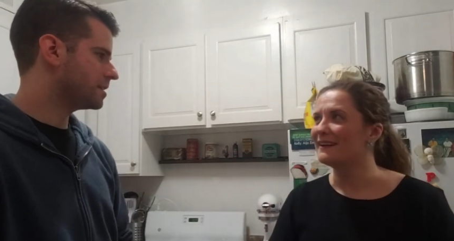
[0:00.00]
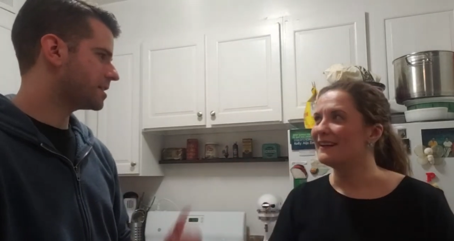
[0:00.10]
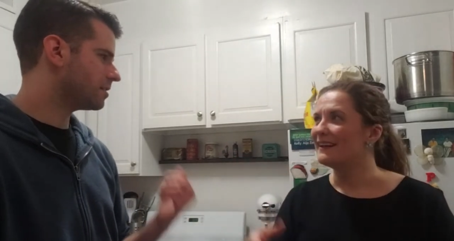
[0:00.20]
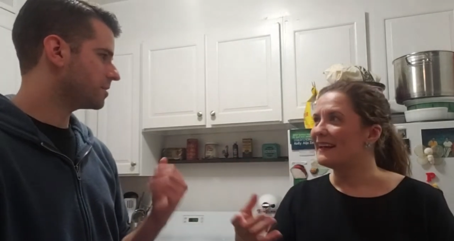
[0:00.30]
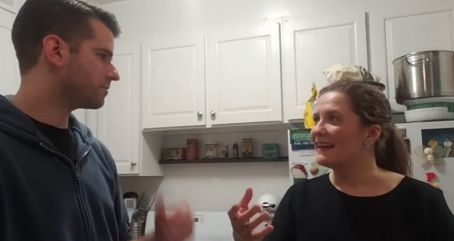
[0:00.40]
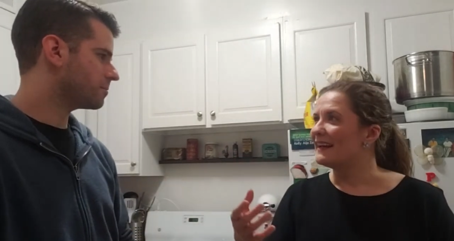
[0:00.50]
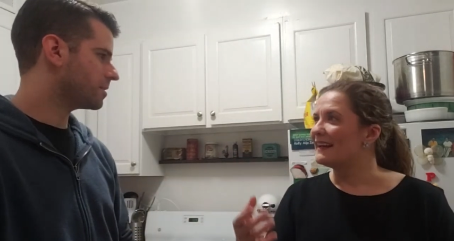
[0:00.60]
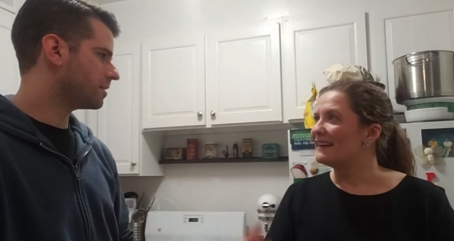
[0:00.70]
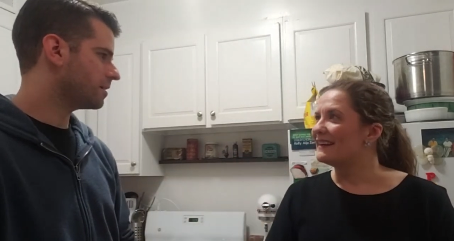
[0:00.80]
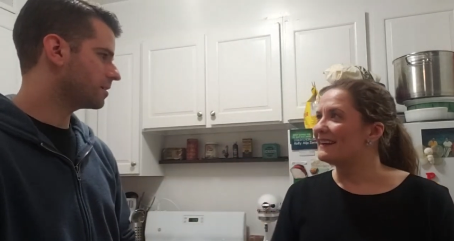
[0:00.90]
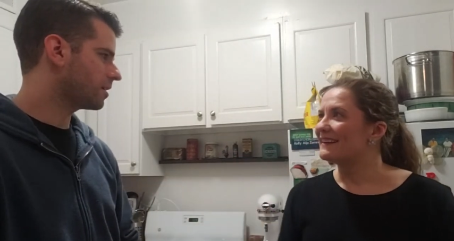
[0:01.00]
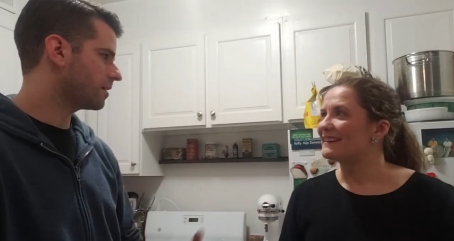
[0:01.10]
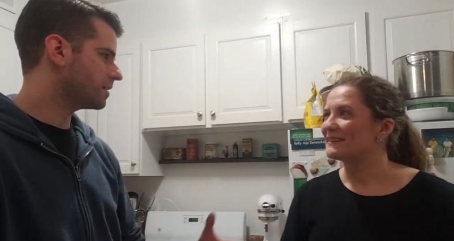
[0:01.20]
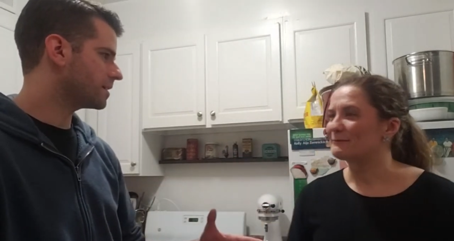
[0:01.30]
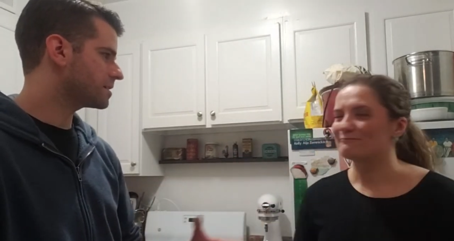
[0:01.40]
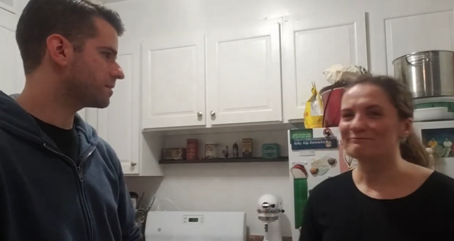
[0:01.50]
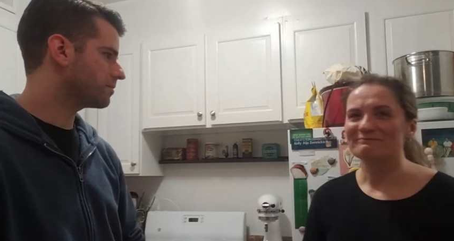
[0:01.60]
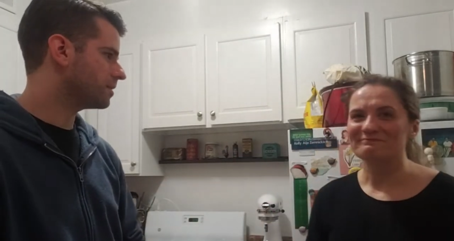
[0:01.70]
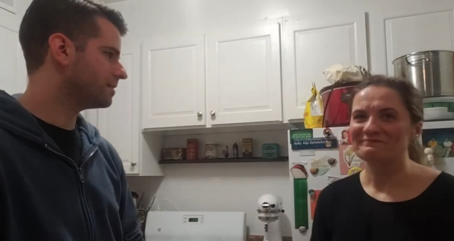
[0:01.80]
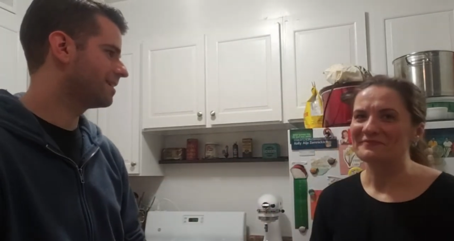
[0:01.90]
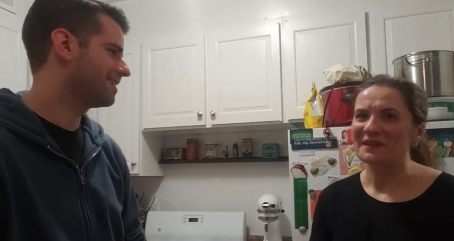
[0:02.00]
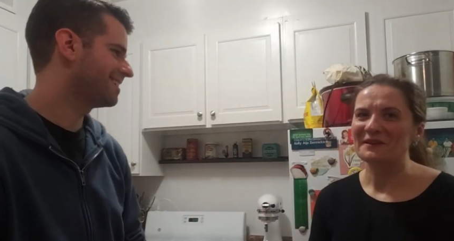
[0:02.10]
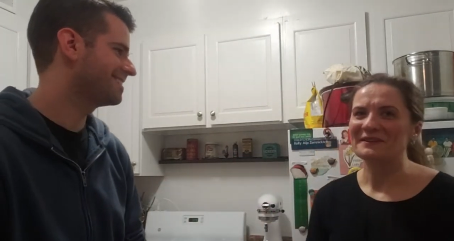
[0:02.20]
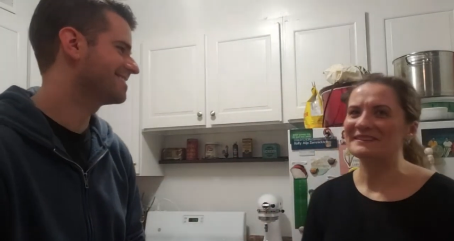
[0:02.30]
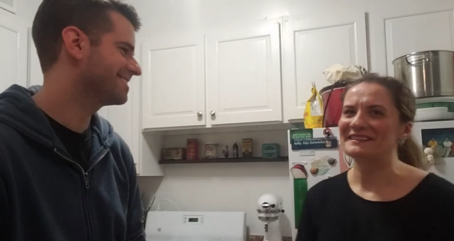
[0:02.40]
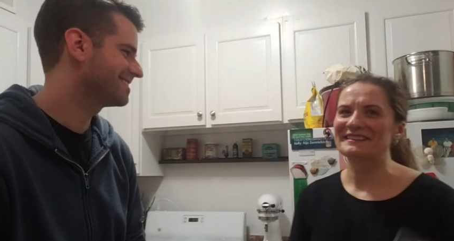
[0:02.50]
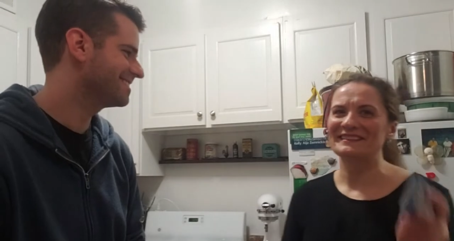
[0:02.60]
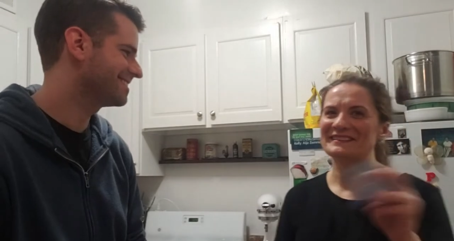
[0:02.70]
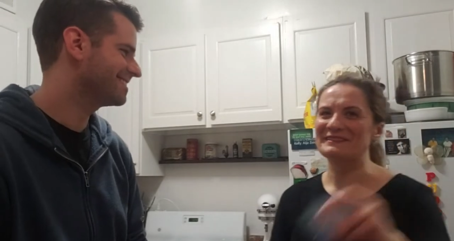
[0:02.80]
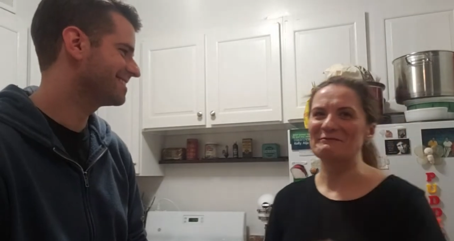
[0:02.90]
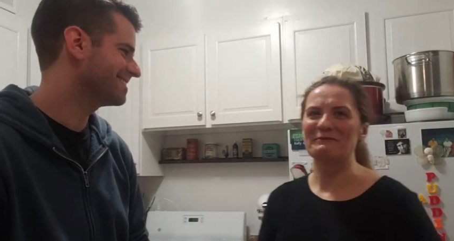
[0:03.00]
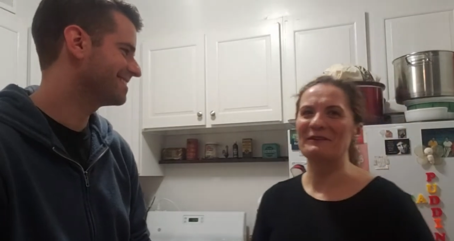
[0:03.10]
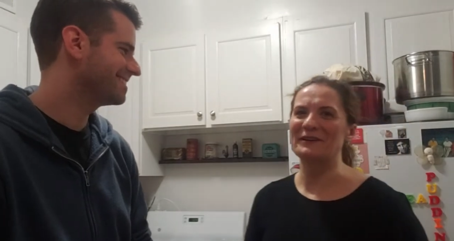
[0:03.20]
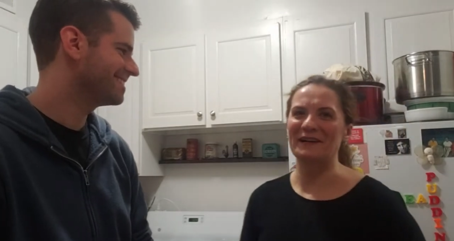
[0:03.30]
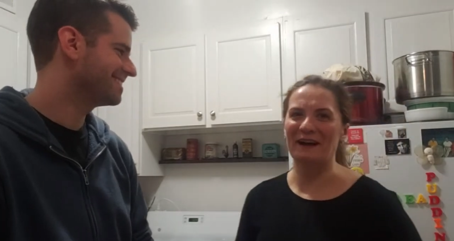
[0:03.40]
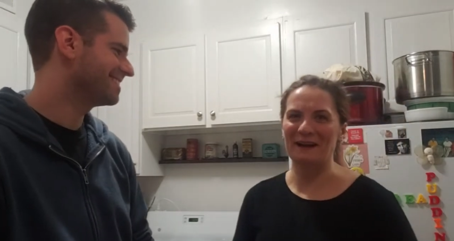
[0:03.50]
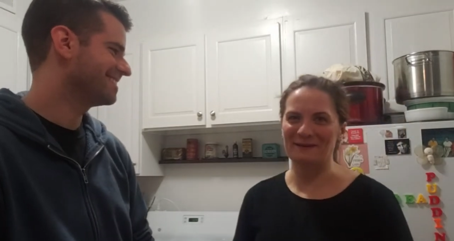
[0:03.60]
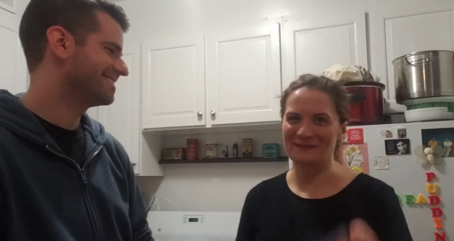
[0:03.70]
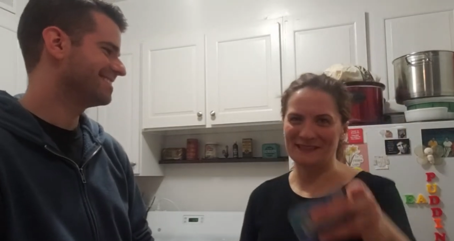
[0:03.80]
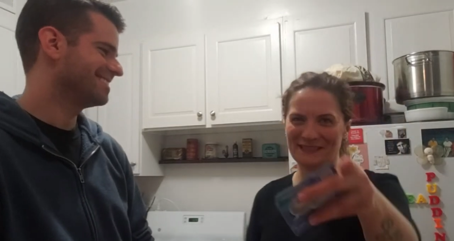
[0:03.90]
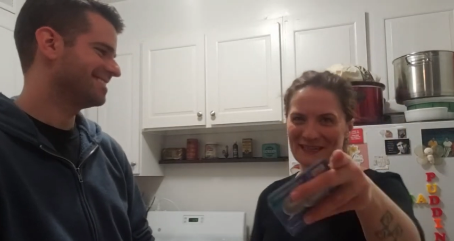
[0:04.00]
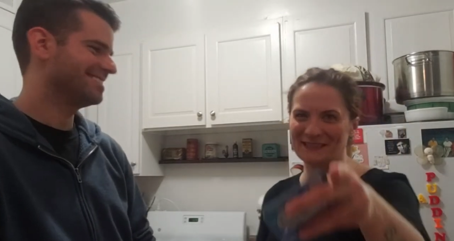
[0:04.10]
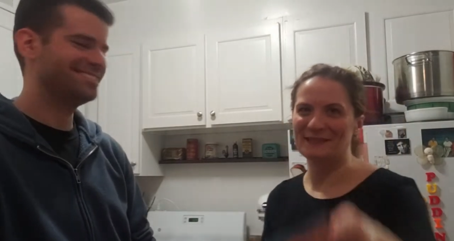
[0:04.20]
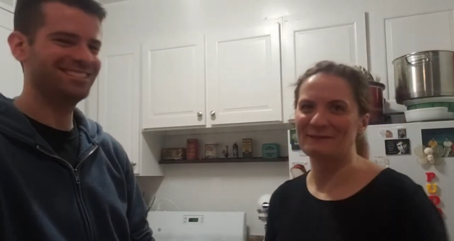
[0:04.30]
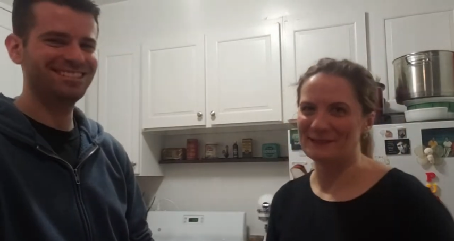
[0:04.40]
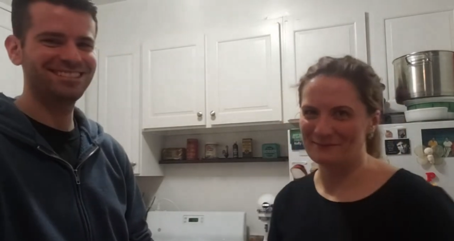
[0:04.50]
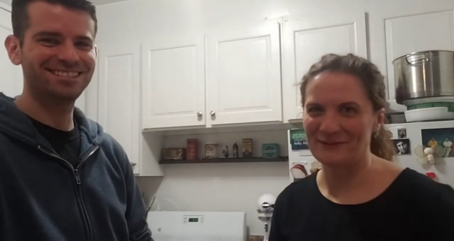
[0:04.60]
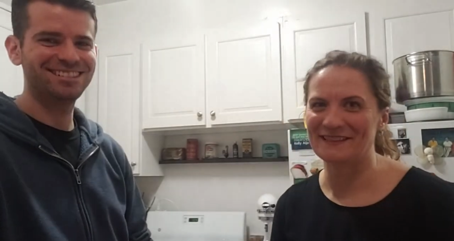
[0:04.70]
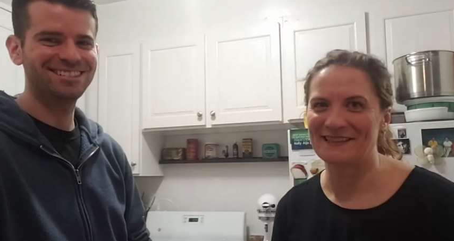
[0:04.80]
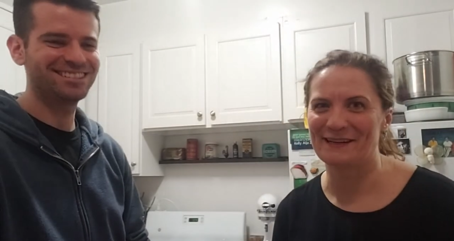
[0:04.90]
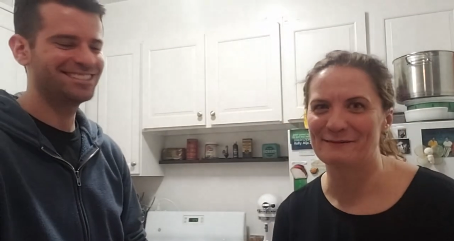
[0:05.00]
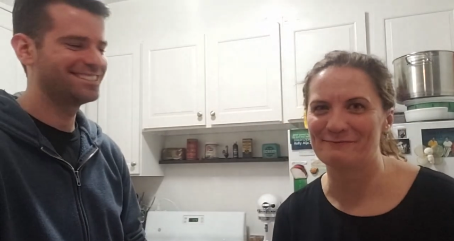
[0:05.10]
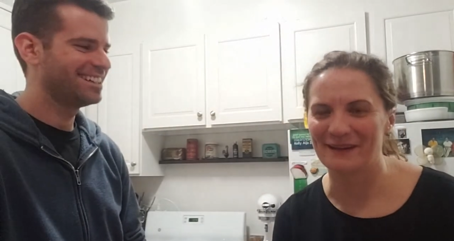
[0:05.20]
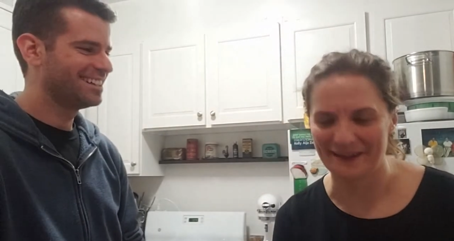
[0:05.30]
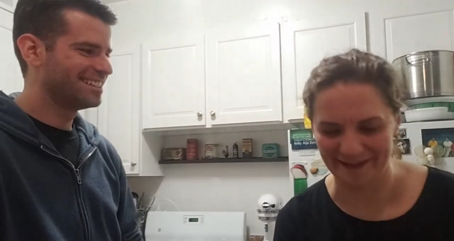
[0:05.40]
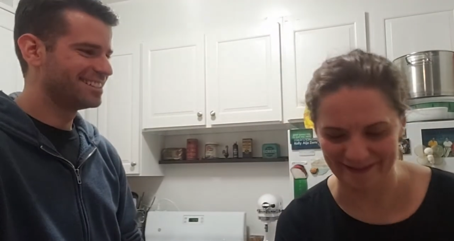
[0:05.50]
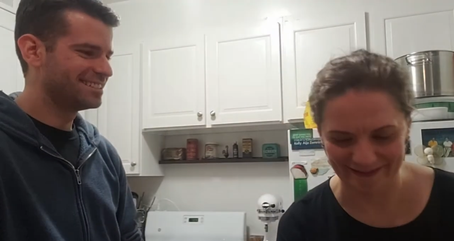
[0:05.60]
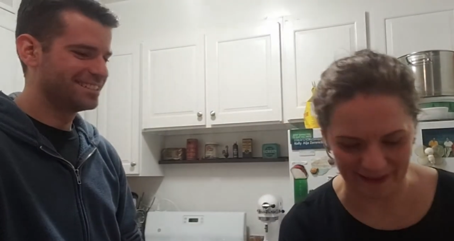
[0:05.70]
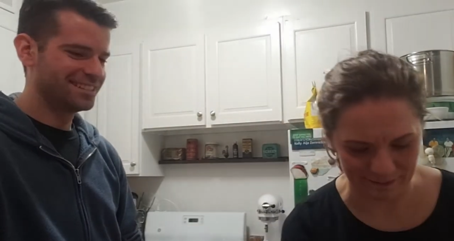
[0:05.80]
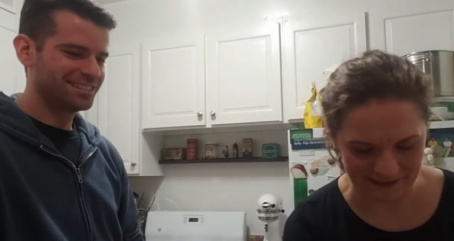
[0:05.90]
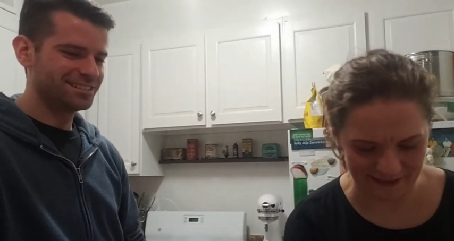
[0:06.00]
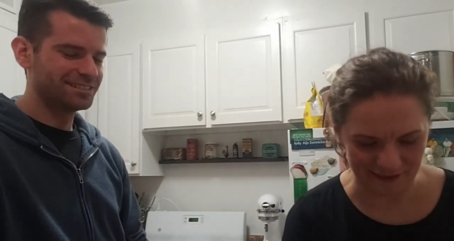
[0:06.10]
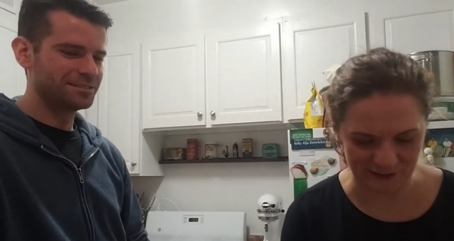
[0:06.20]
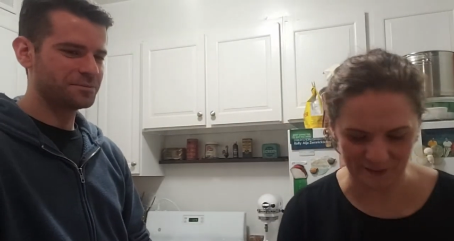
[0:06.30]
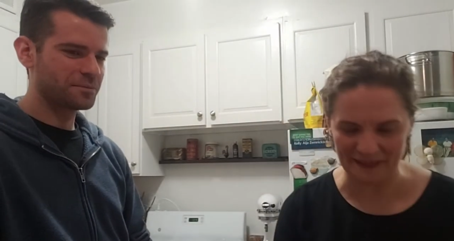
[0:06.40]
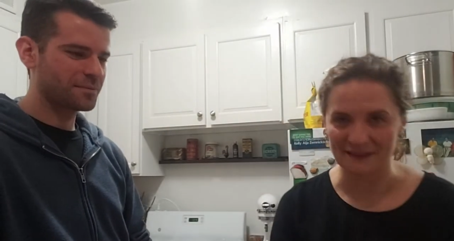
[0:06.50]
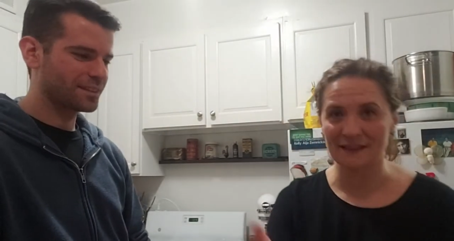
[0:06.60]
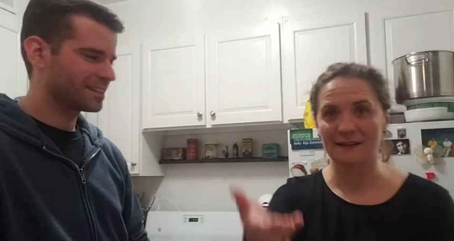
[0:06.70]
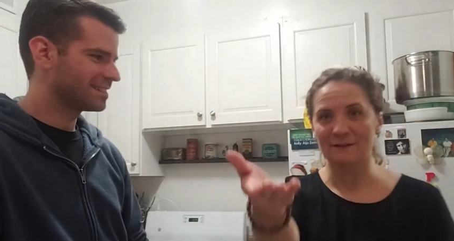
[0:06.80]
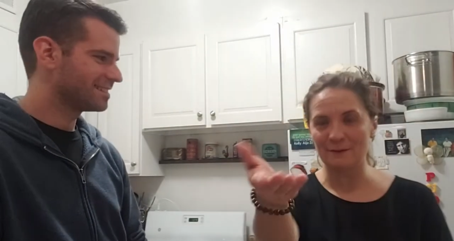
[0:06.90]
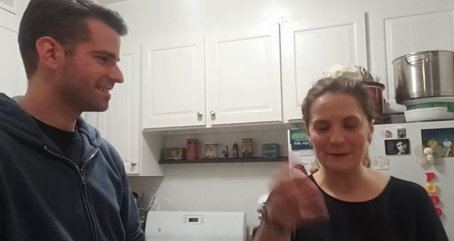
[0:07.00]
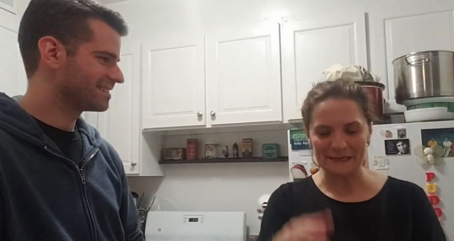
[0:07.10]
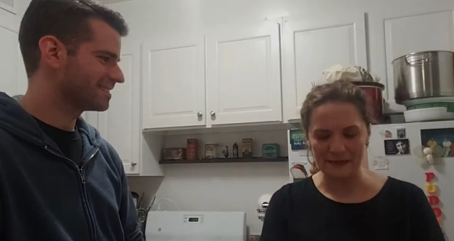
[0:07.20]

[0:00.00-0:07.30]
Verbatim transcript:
Speaker 1: Did he steal them out from the garden that's in the front?
Speaker 2: Wherever he got them, the gesture was appreciated, buddy. That was the sweetest thing. They're on my